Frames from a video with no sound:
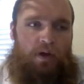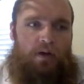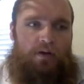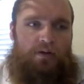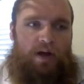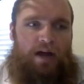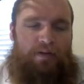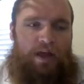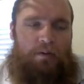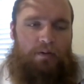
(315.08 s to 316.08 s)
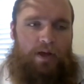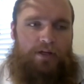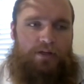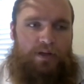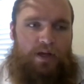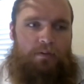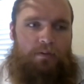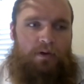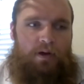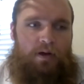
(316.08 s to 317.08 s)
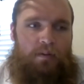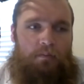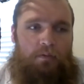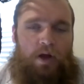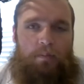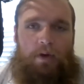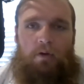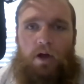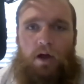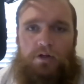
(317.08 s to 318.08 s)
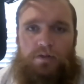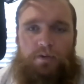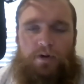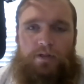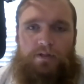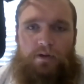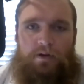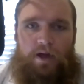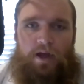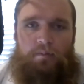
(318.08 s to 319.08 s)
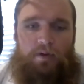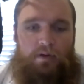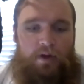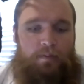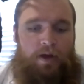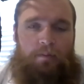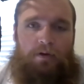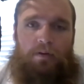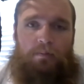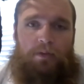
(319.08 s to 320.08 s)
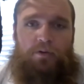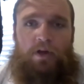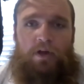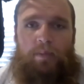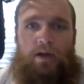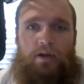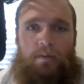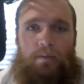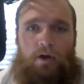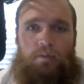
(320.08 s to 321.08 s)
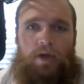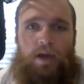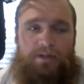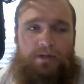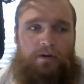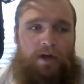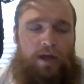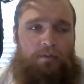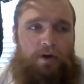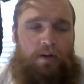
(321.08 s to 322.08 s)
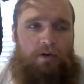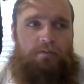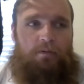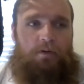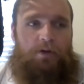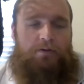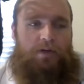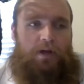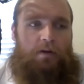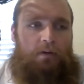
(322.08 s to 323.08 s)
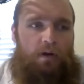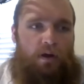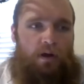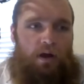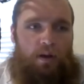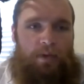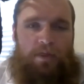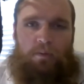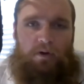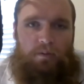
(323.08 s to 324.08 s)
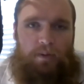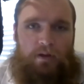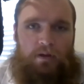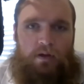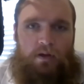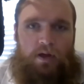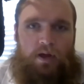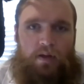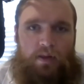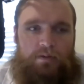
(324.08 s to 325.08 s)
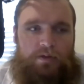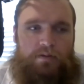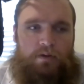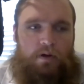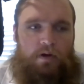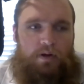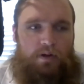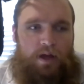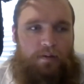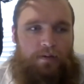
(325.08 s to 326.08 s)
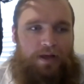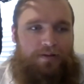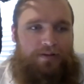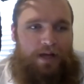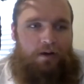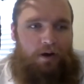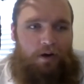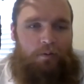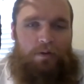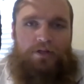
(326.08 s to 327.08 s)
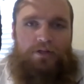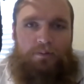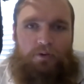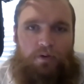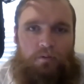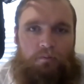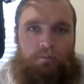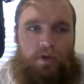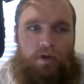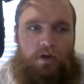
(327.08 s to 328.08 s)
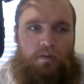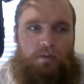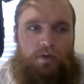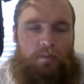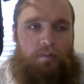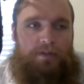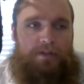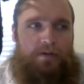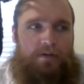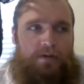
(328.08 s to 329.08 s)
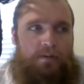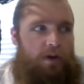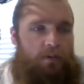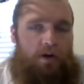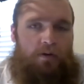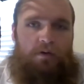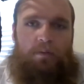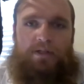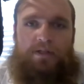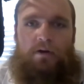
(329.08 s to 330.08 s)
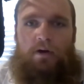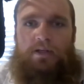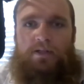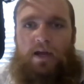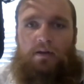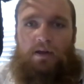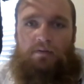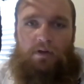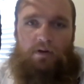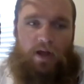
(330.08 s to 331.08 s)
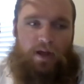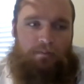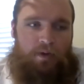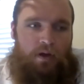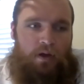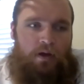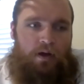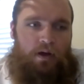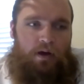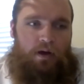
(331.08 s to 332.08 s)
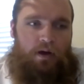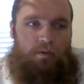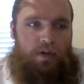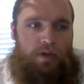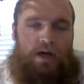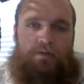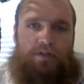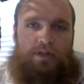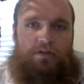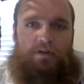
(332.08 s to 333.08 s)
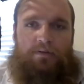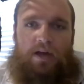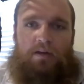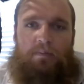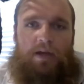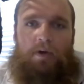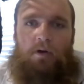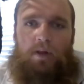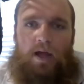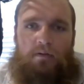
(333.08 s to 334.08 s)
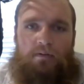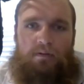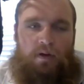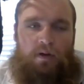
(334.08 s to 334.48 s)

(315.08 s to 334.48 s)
So having that relationship throughout my whole college experience in Notre Dame, and him coming to the majority of my home games in Notre Dame throughout my 4 years there, meant the world to me. And that was a start, and that's how our relationship grew. Up until the point where a few months ago I decided to leave Notre Dame. One of the toughest decisions I've had to make in my whole life.